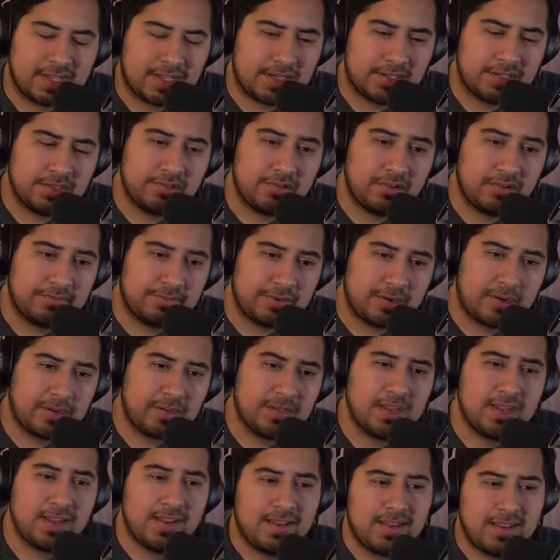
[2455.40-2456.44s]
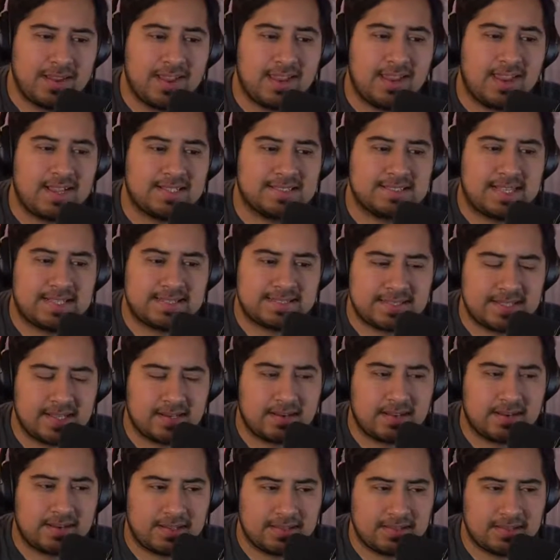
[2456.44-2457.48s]
I don't know. Overall, as I sit
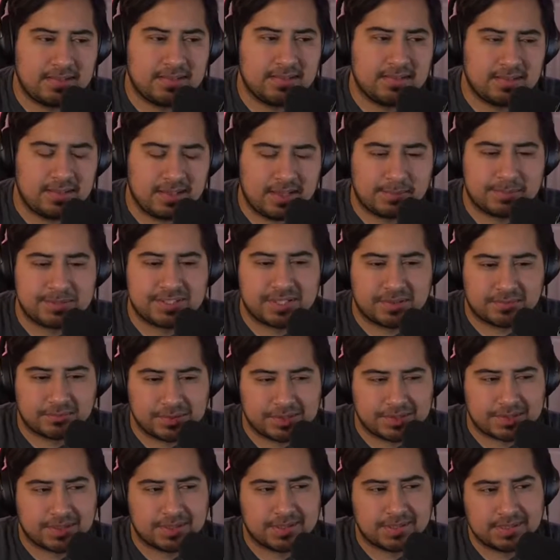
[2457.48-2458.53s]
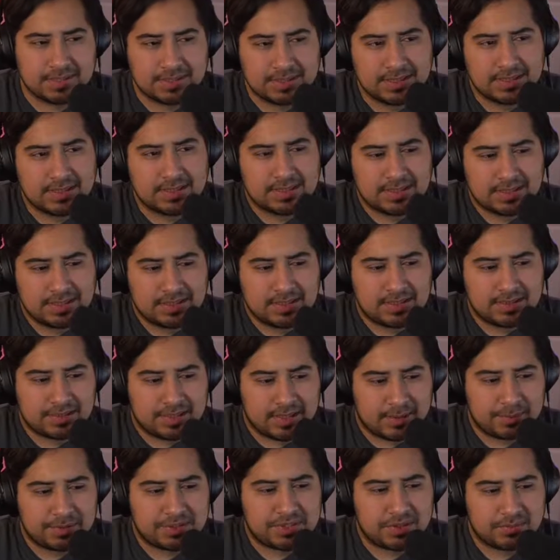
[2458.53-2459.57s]
on it, the episode was good.
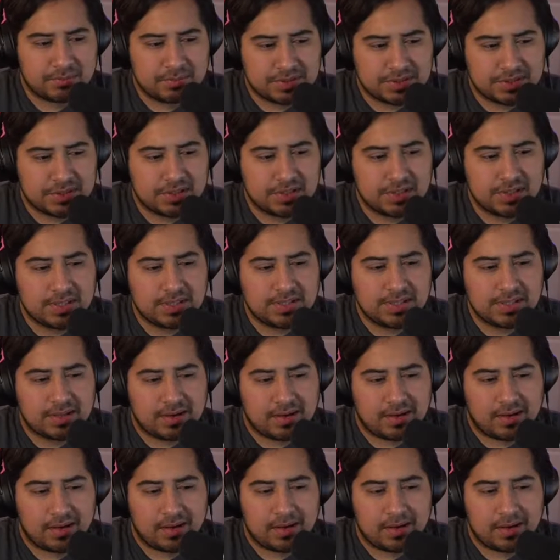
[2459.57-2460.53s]
The episode was good.